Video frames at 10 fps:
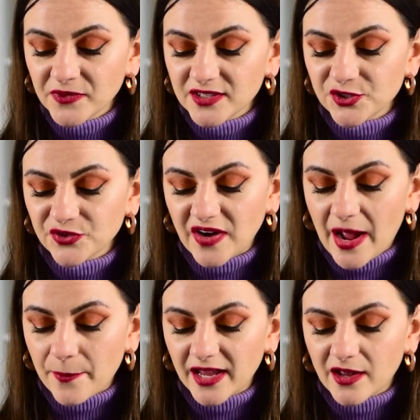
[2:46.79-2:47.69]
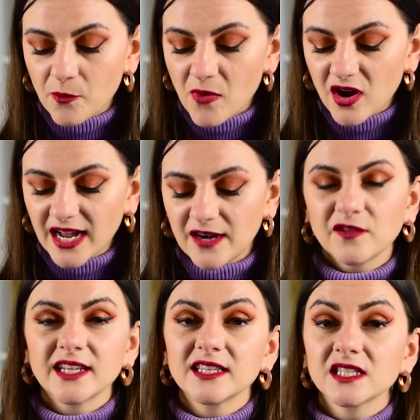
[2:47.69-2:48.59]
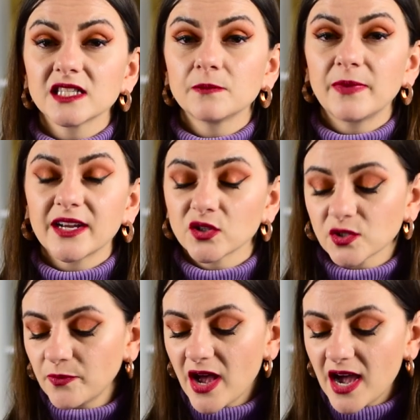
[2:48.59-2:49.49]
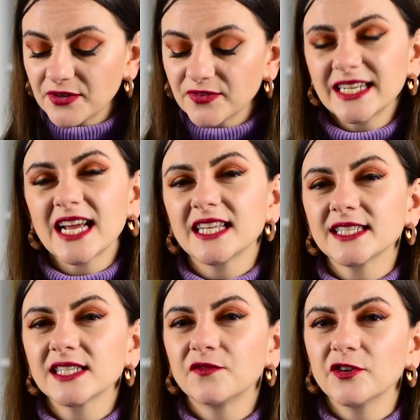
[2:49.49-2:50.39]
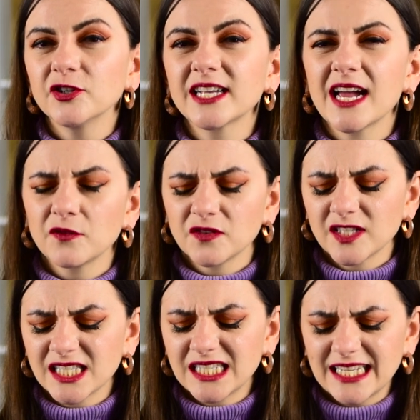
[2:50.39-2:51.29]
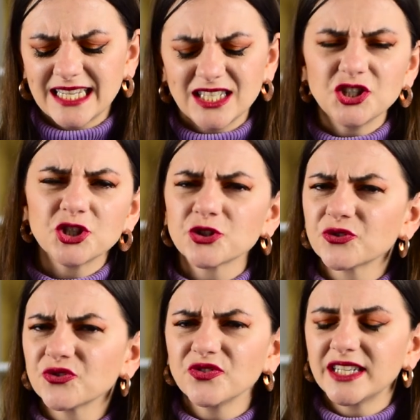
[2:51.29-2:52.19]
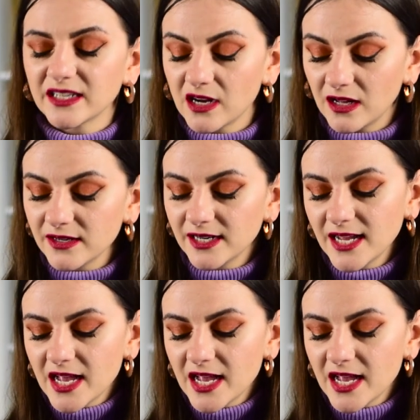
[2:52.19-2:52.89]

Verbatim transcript: ceramic mug, kind of like this speckled pottery and had this very kind of sage green color.